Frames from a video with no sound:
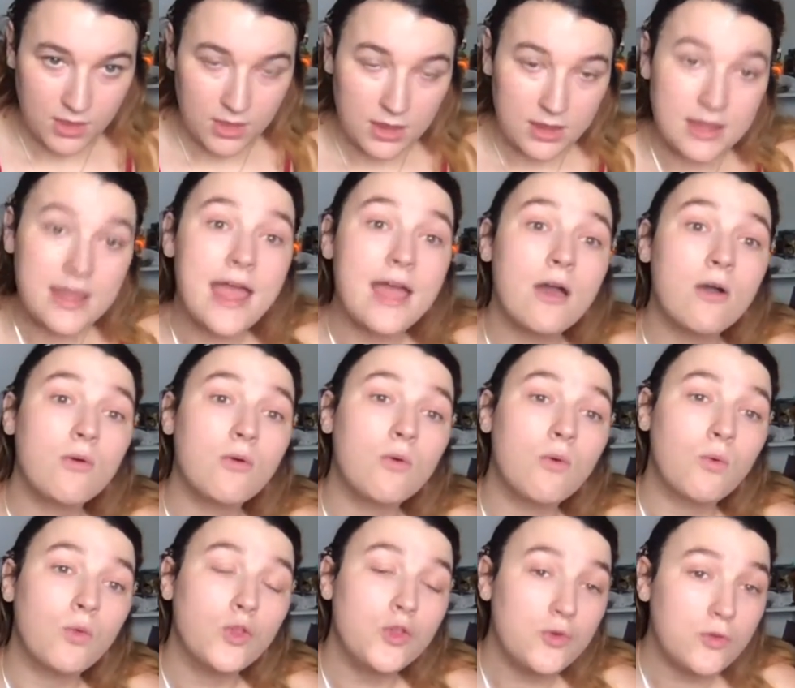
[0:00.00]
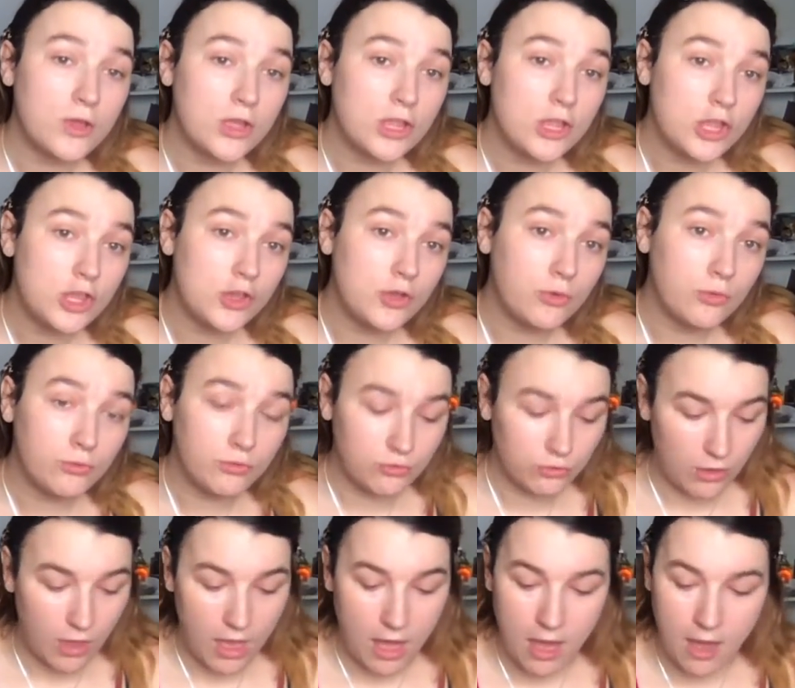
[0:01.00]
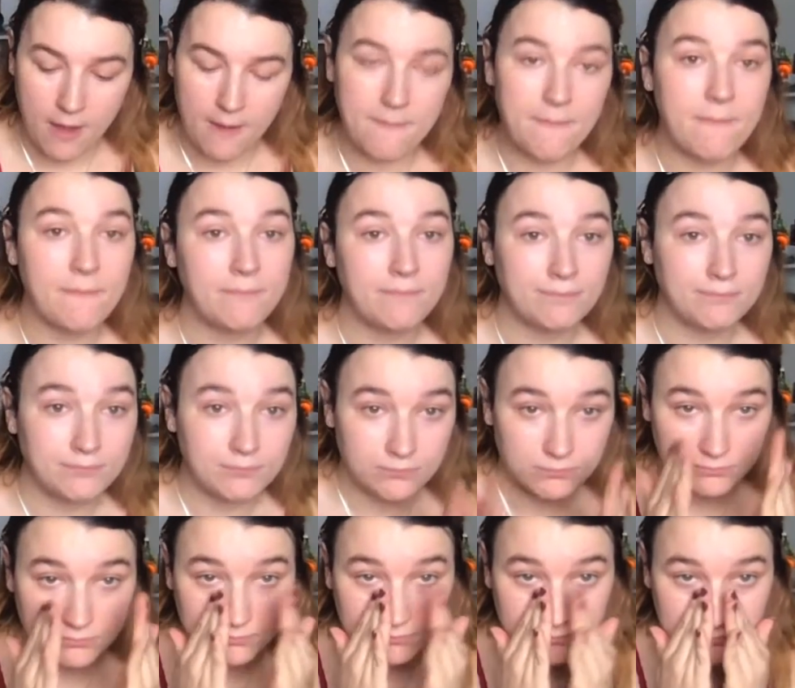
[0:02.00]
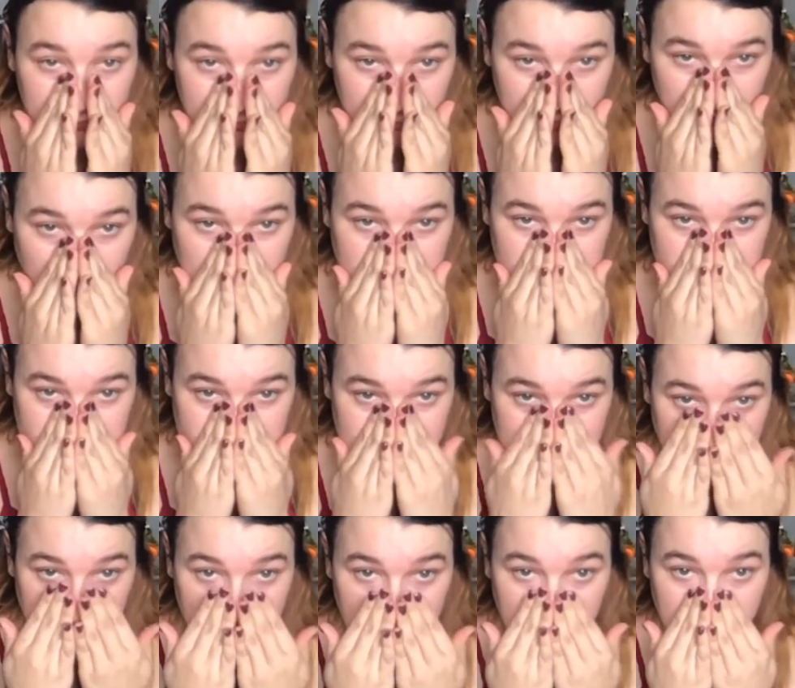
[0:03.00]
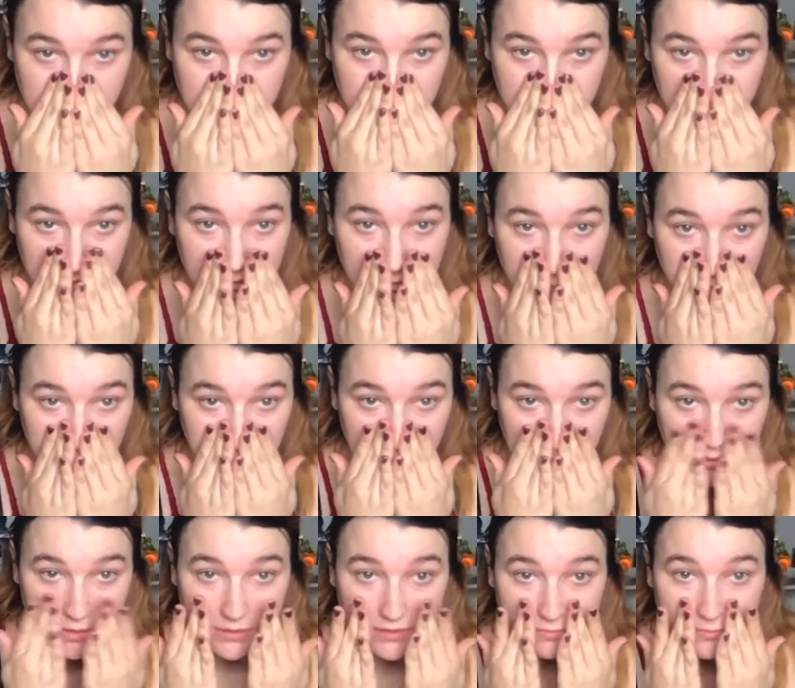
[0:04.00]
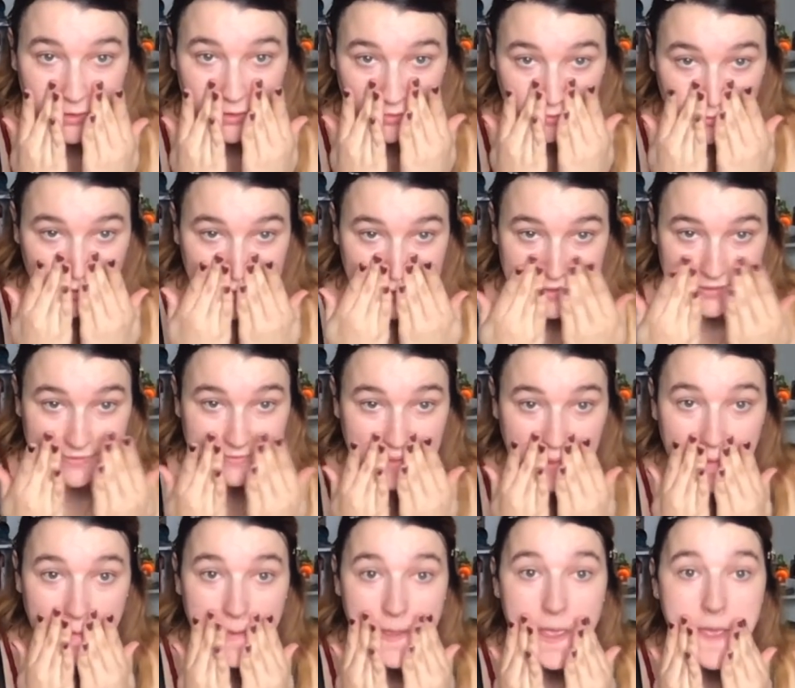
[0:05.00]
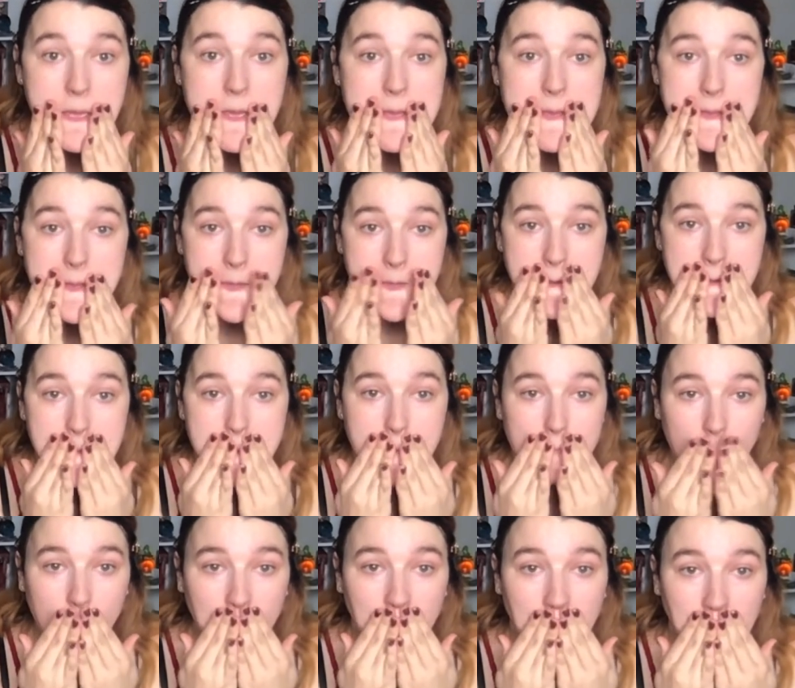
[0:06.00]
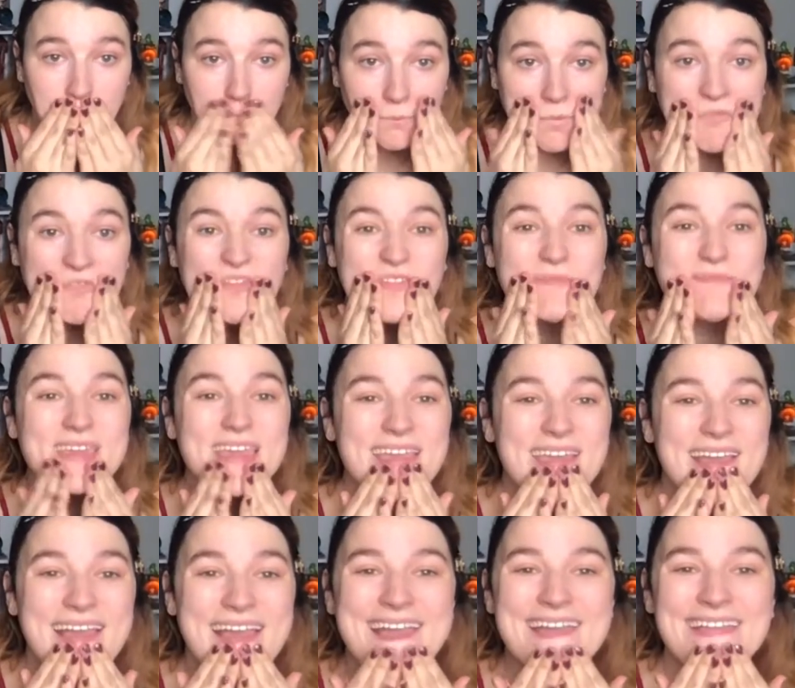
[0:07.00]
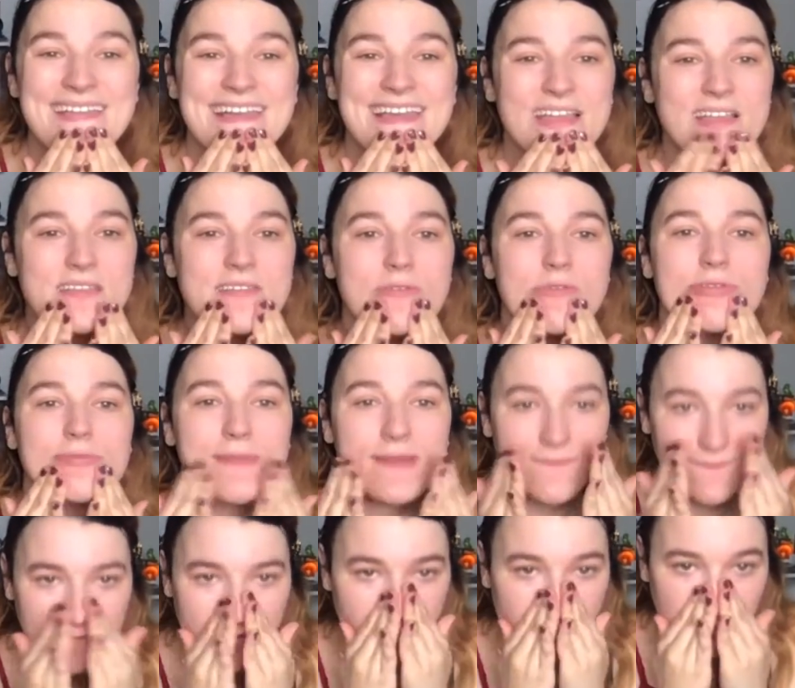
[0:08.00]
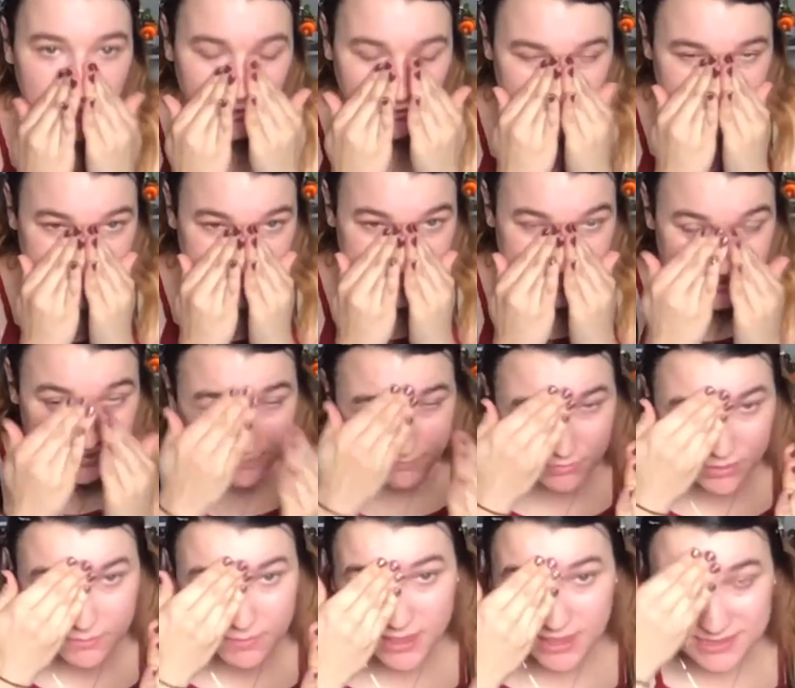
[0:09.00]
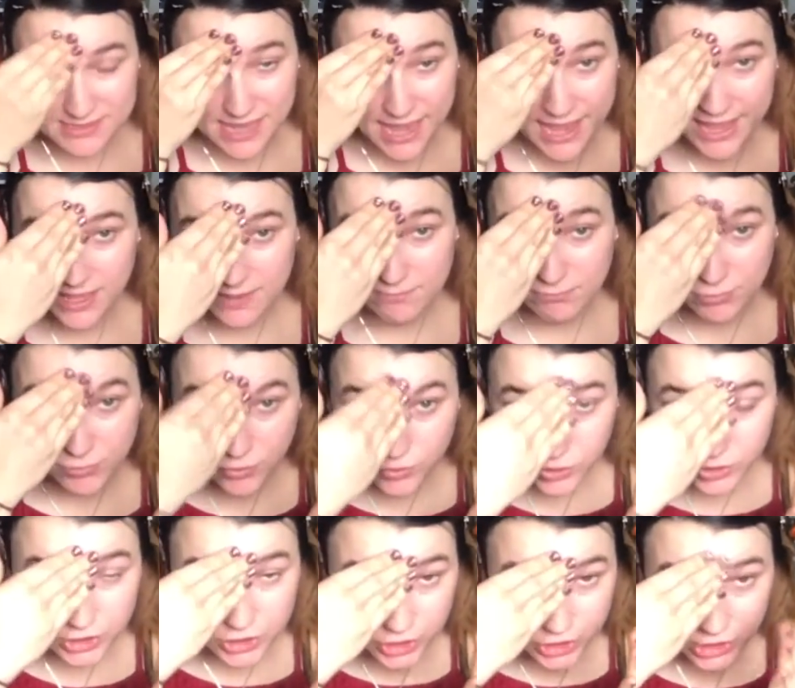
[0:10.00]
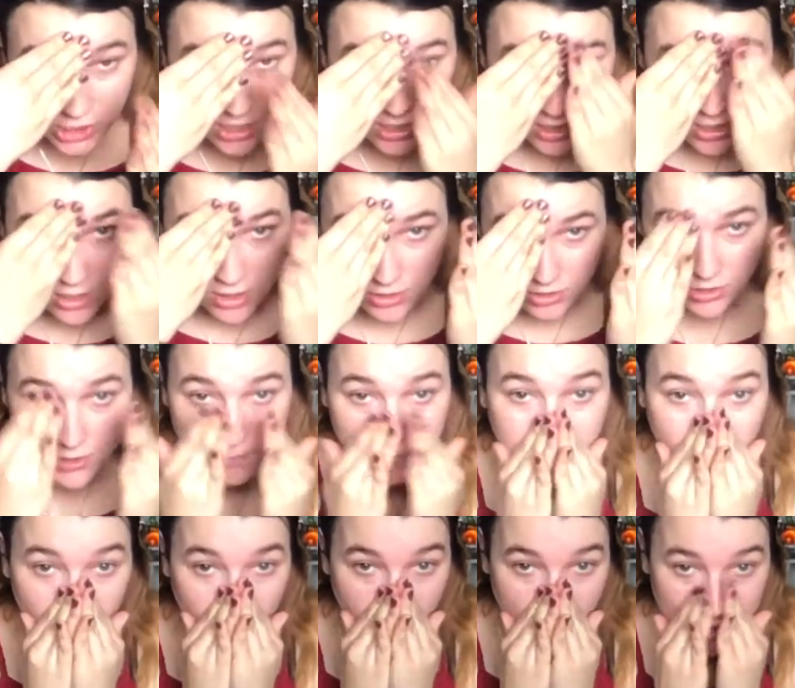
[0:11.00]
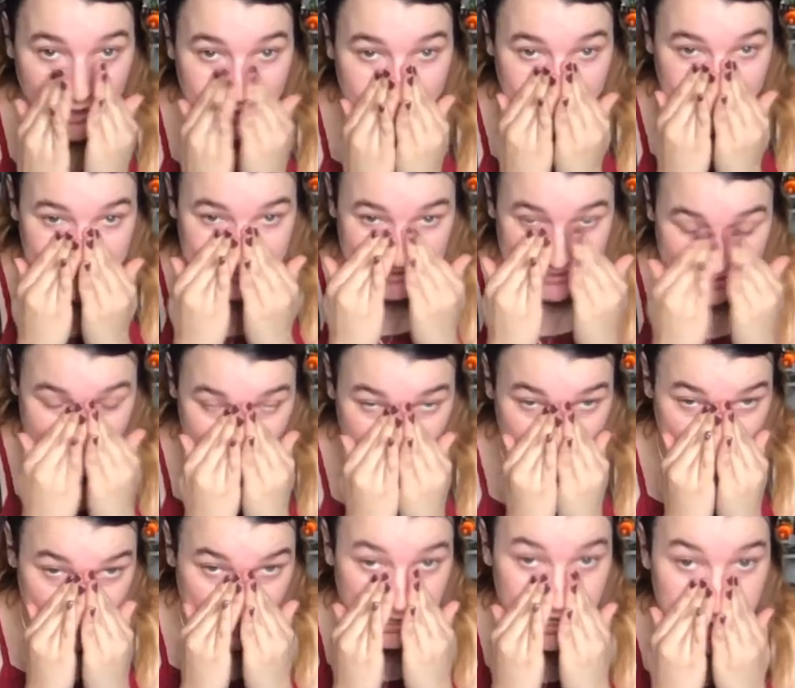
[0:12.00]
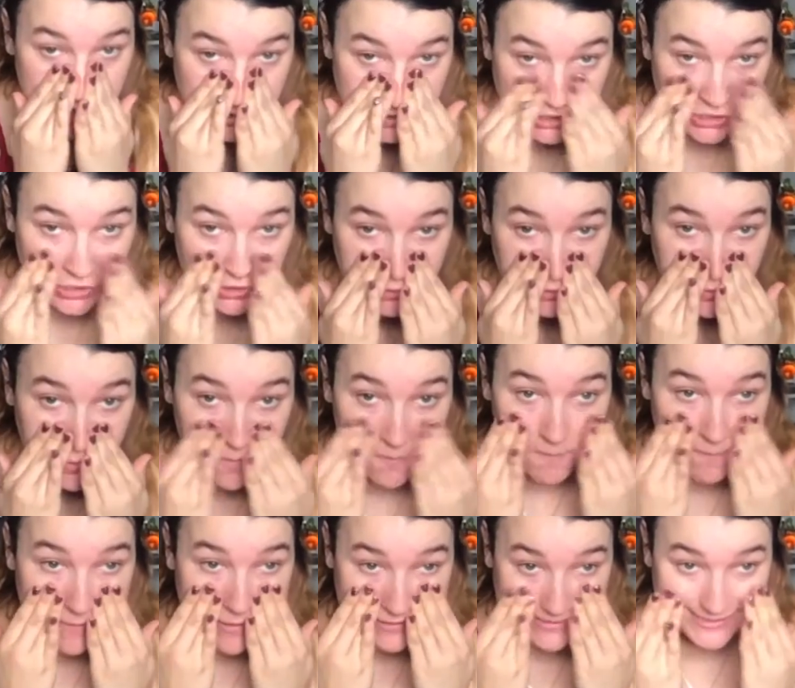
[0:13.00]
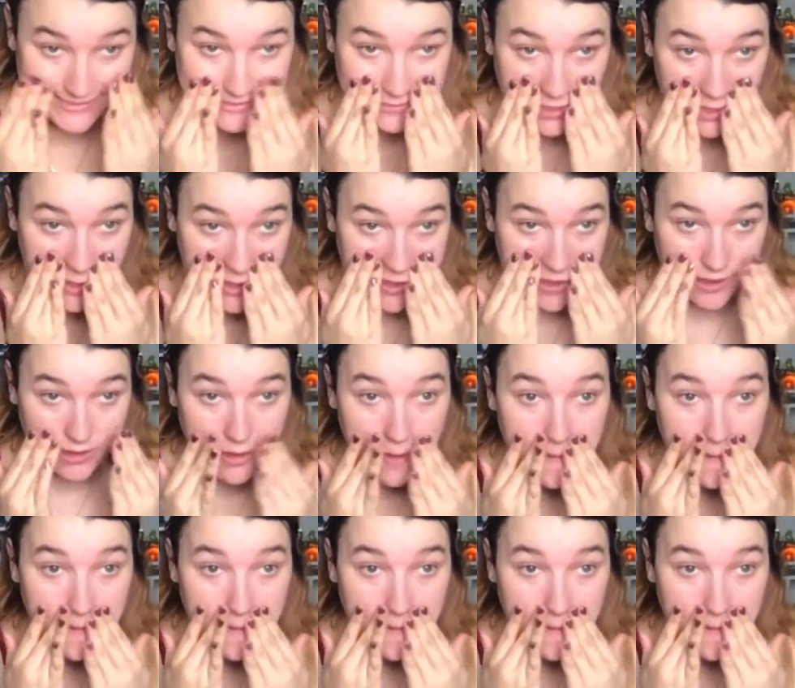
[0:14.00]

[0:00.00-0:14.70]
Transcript: Now, you can use um, brushes, you can use beauty sponges, but for me, I like to use my fingers simply because I can push the product into my skin.